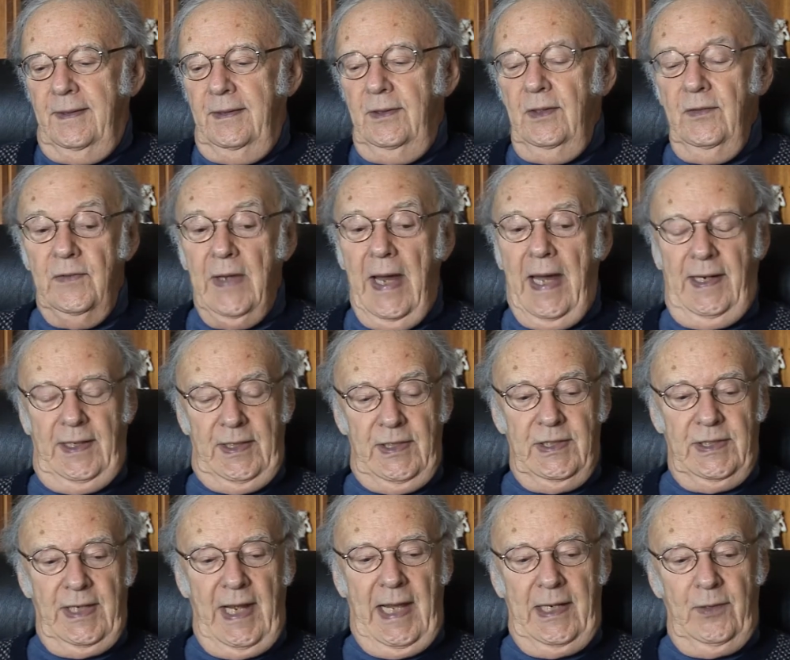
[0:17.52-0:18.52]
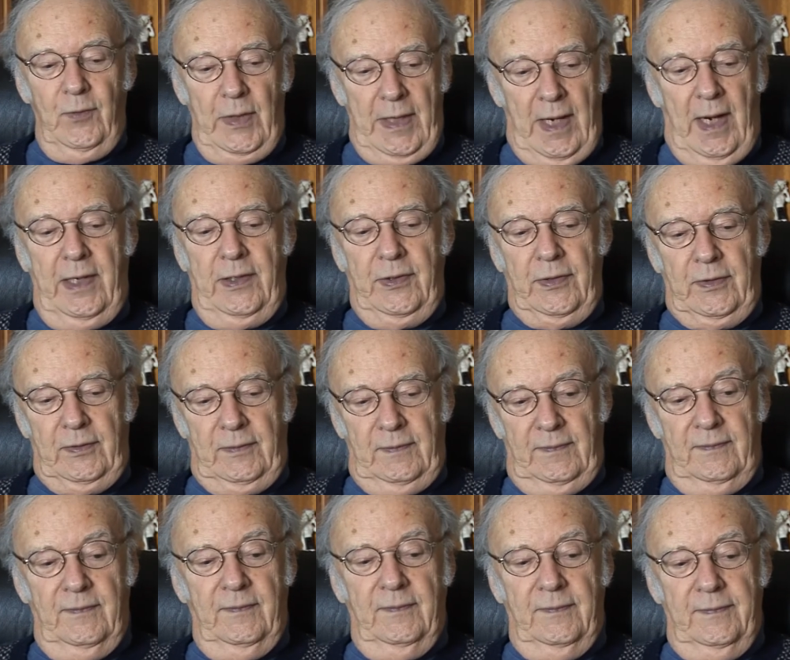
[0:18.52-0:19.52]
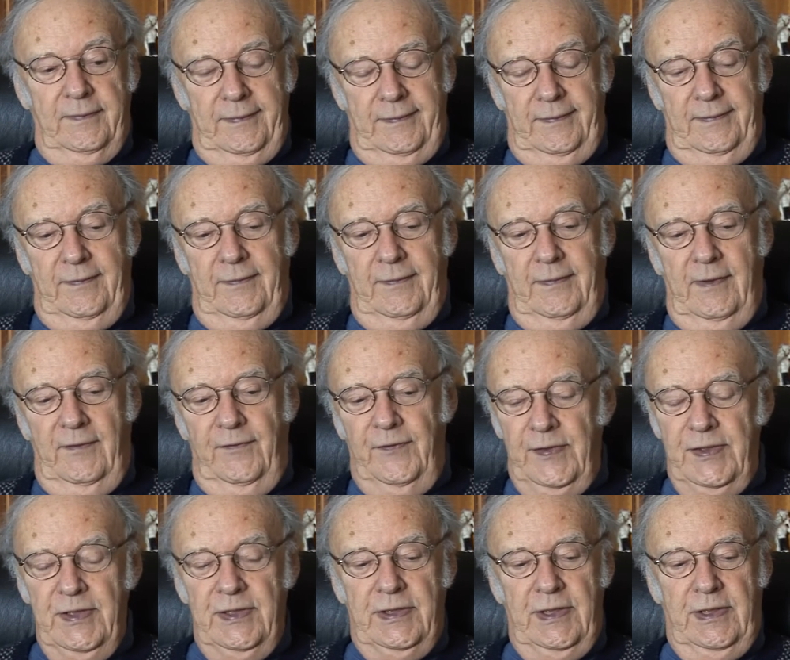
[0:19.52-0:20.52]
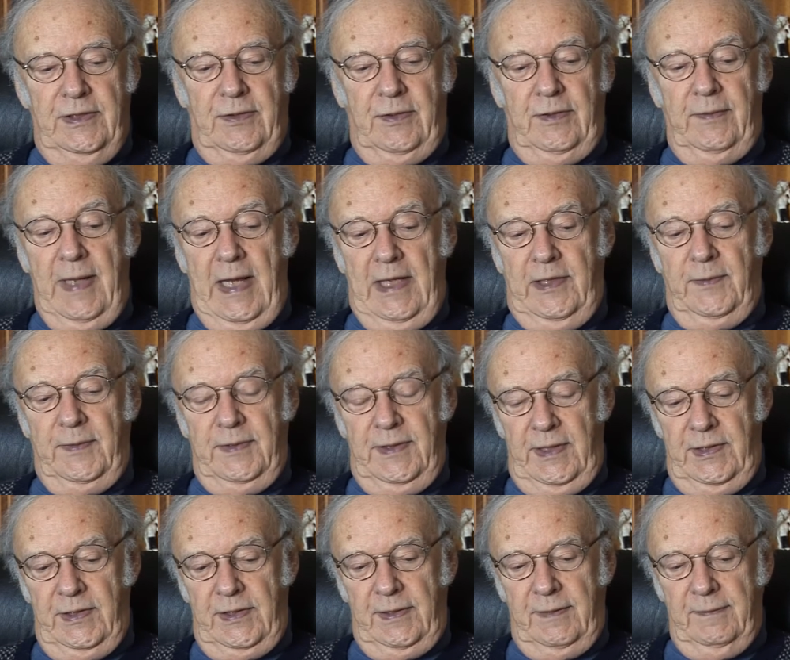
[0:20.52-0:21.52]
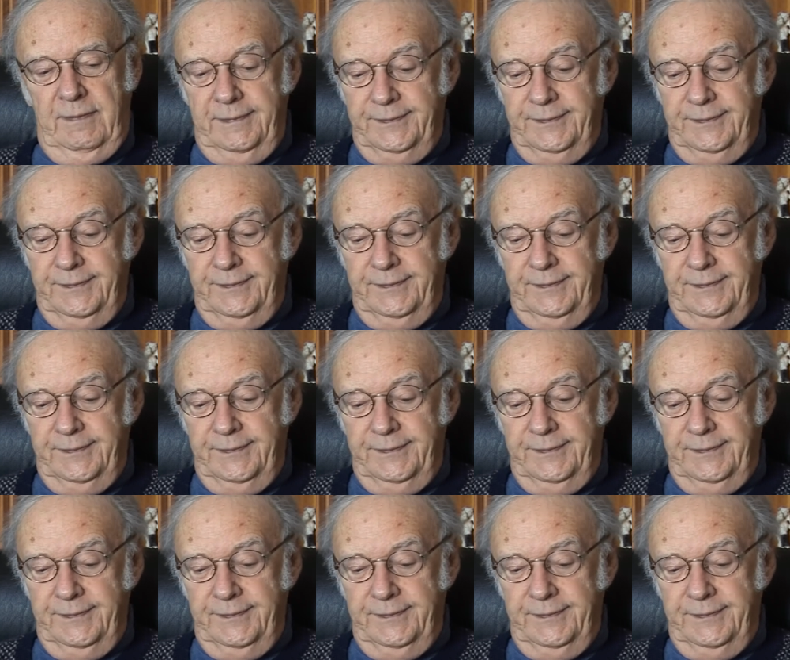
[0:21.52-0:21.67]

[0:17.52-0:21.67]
You've got to decide what are you, a physicist or a mathematician?